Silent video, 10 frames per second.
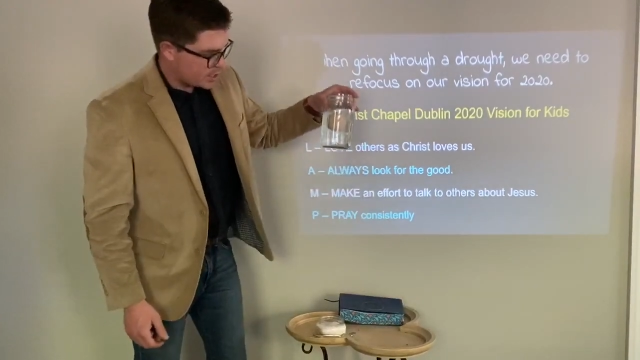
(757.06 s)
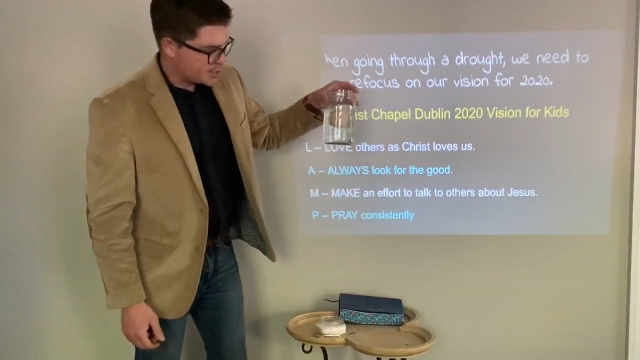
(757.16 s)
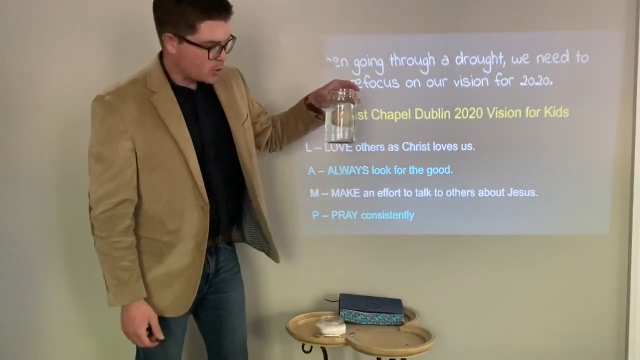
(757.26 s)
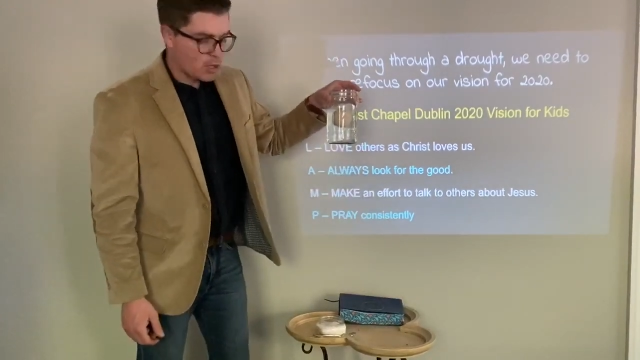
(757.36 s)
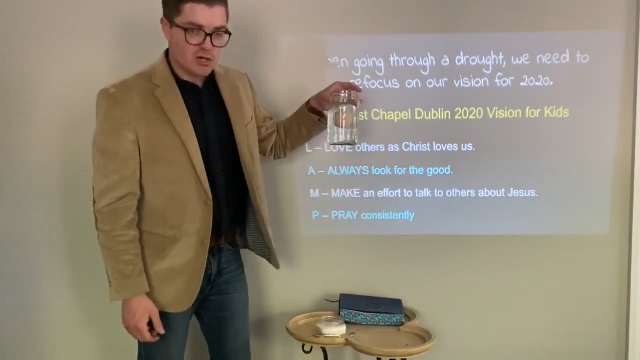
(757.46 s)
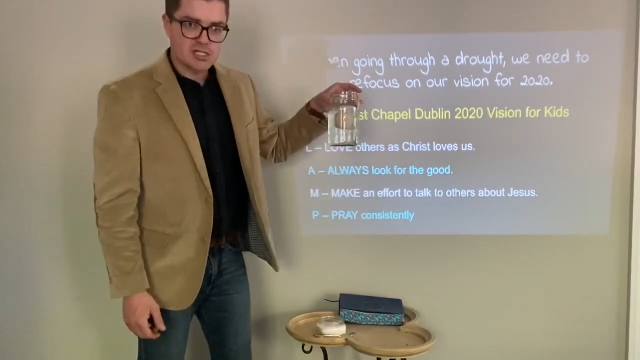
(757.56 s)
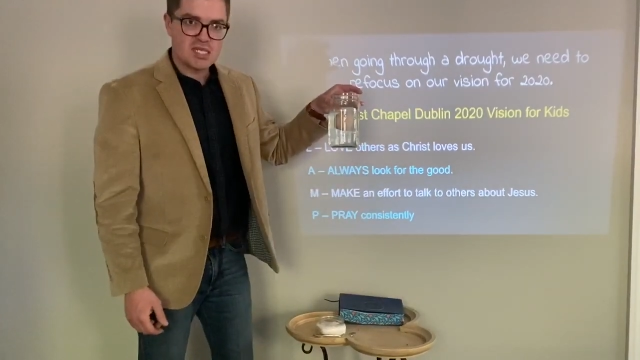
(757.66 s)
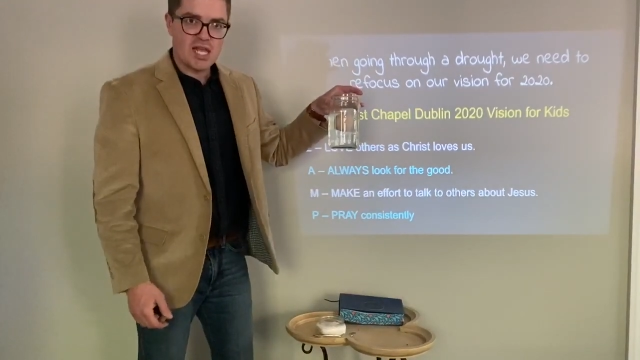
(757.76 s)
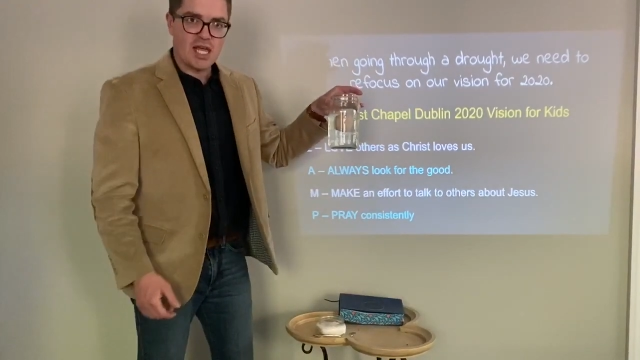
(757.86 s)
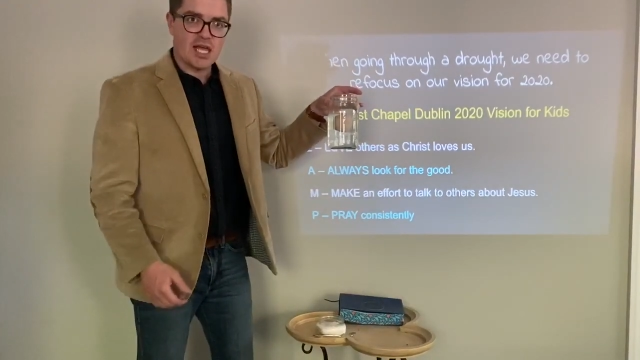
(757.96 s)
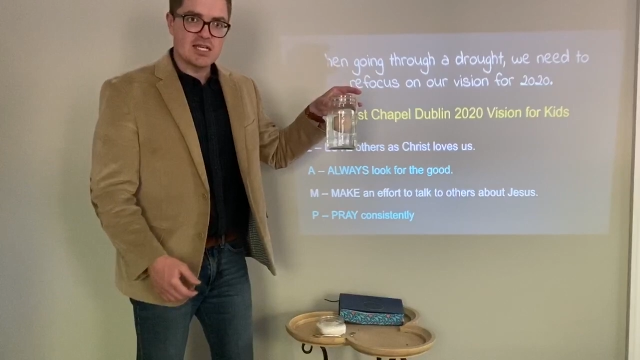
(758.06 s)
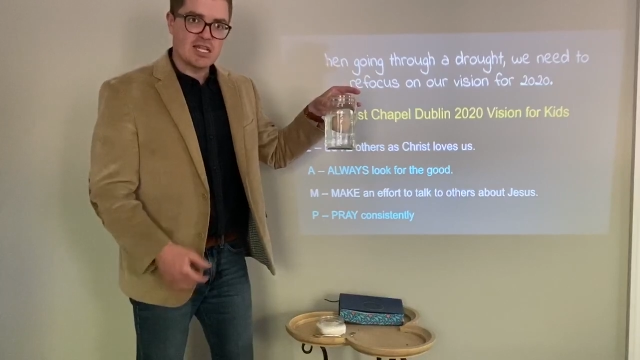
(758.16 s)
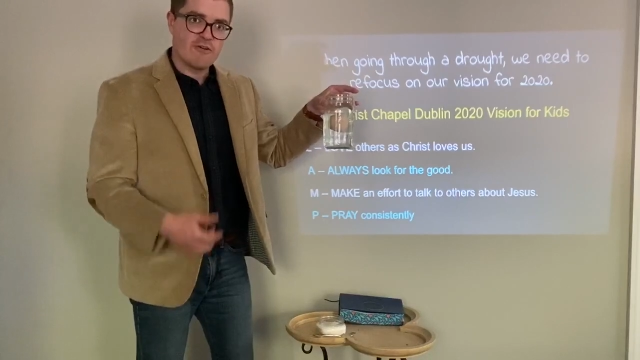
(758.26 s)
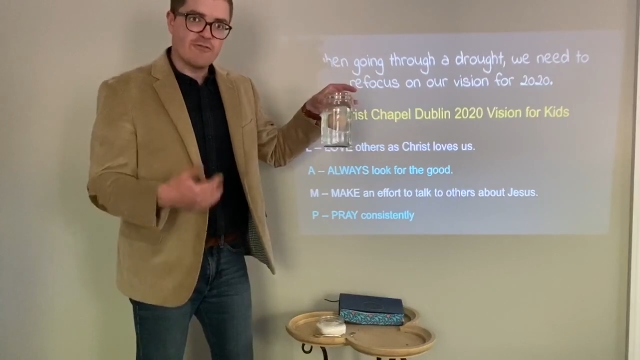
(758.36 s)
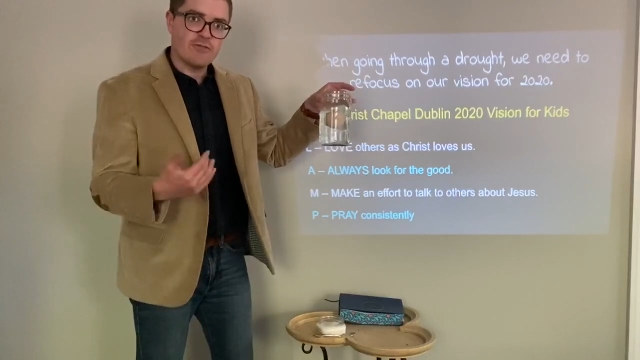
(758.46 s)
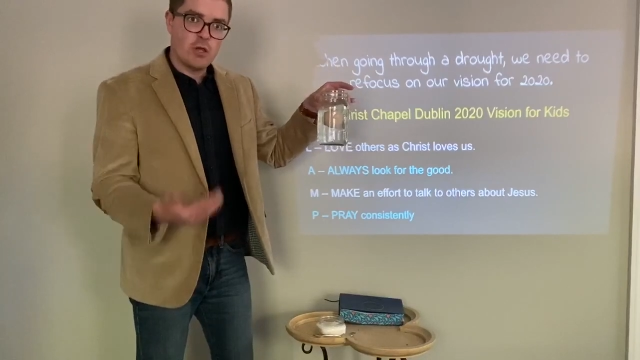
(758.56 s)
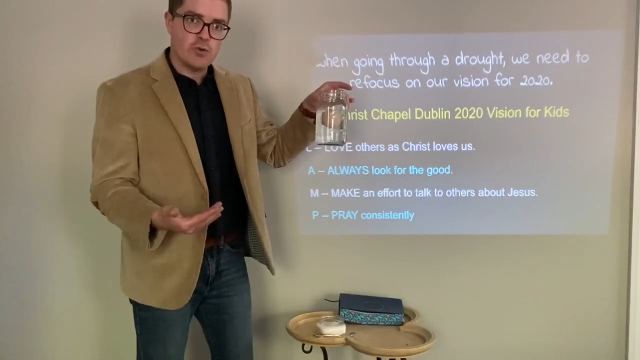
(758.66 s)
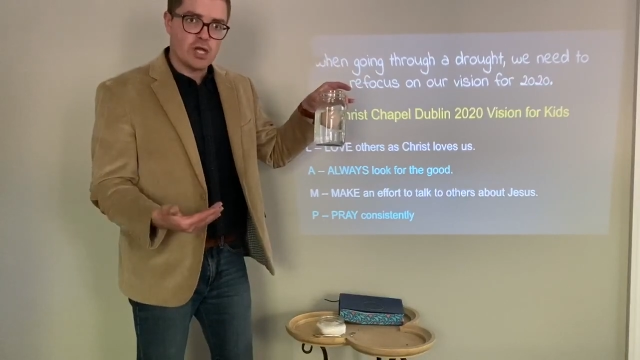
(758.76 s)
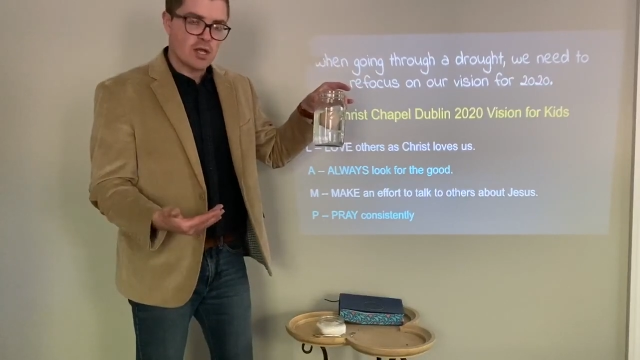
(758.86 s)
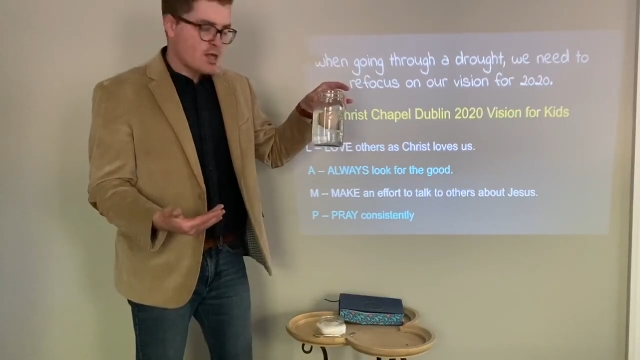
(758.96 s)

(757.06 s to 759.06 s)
is no longer sinking. It is now floating.